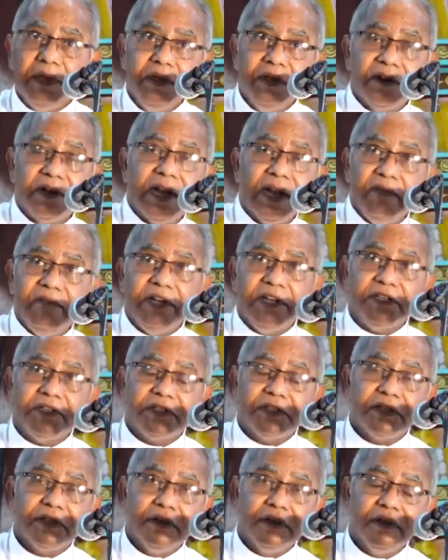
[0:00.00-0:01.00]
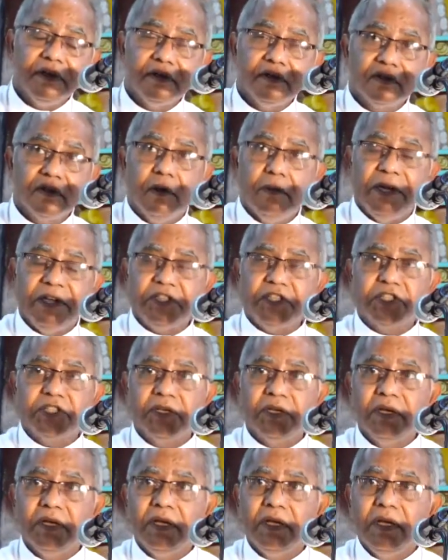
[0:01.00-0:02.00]
irrelevant, so much.
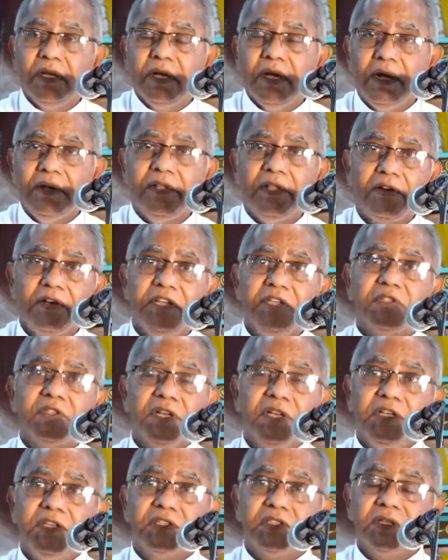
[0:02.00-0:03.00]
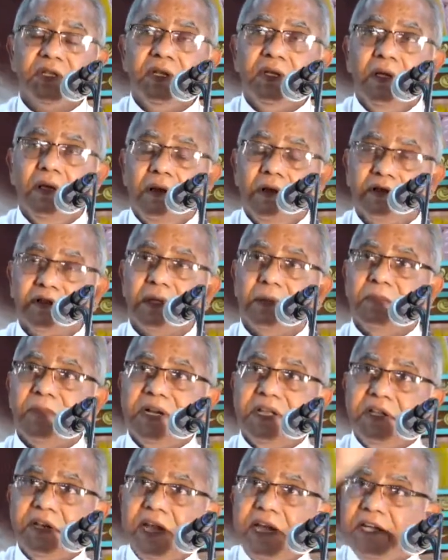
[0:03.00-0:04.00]
And the reason is
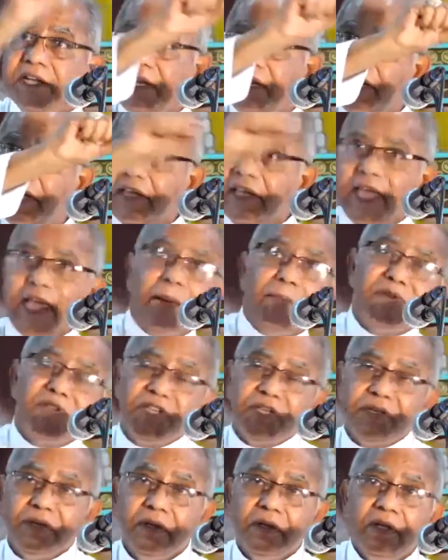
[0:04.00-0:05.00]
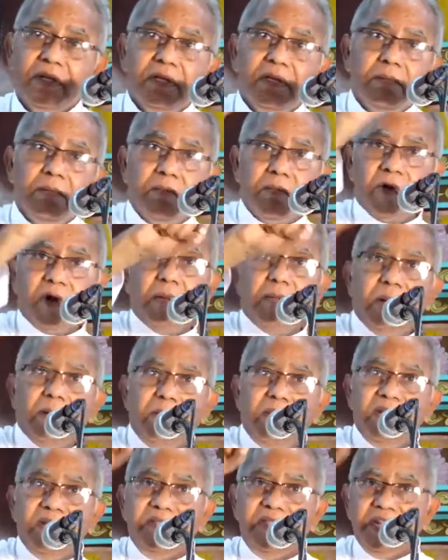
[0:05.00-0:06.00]
somebody writing a caption,
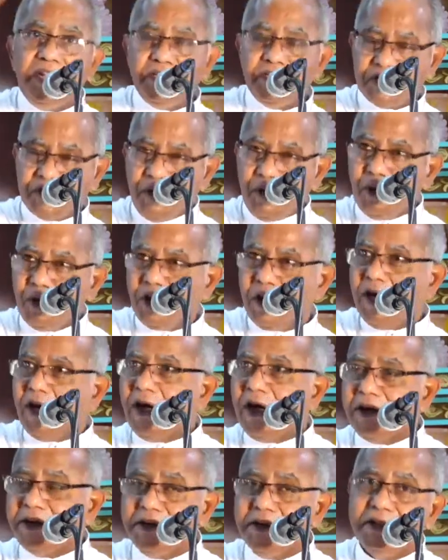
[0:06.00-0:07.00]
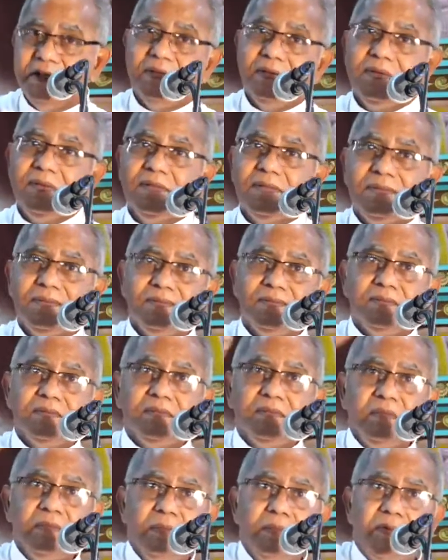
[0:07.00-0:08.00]
probably there is no God.
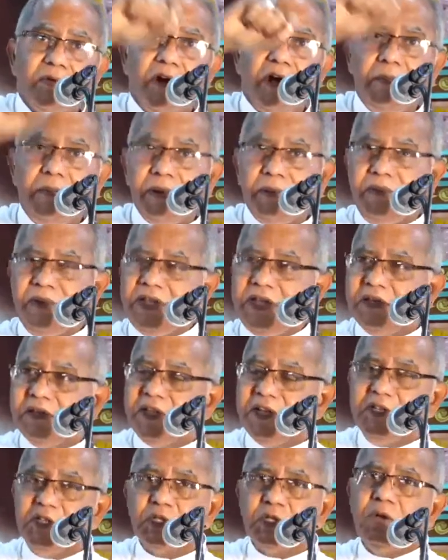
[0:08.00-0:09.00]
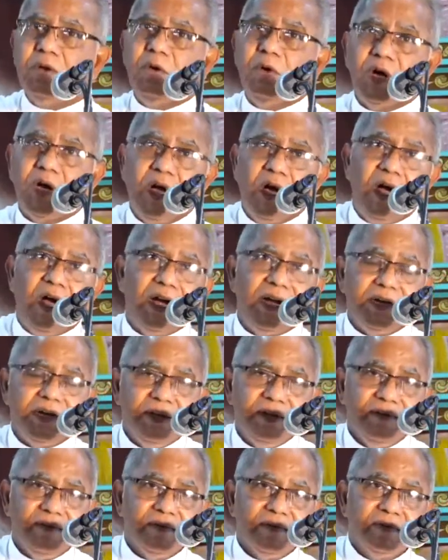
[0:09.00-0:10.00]
Probably there is no God.
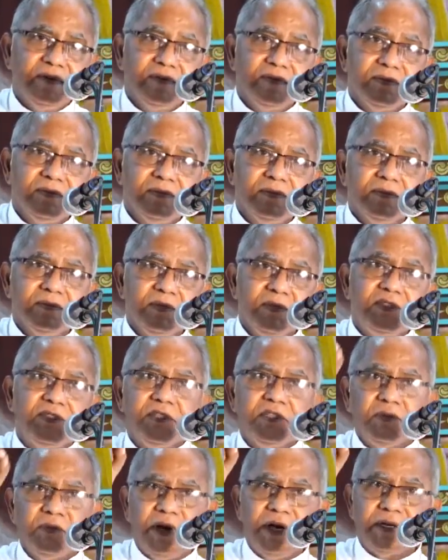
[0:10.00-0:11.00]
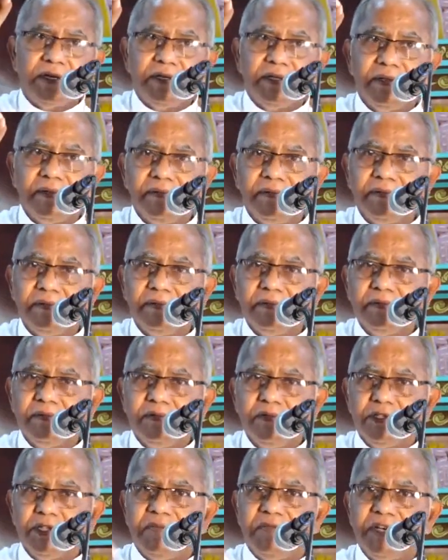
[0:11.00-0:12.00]
This is what
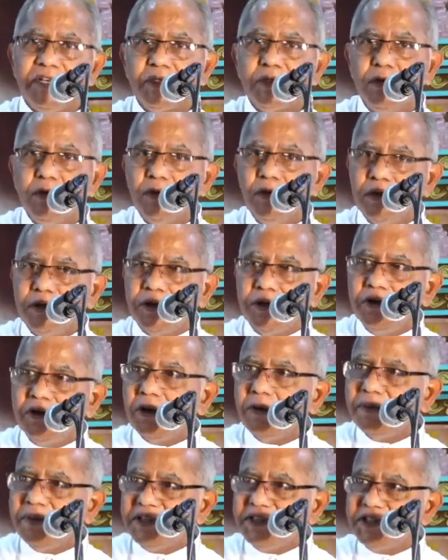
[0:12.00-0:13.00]
those of us who go to Europe and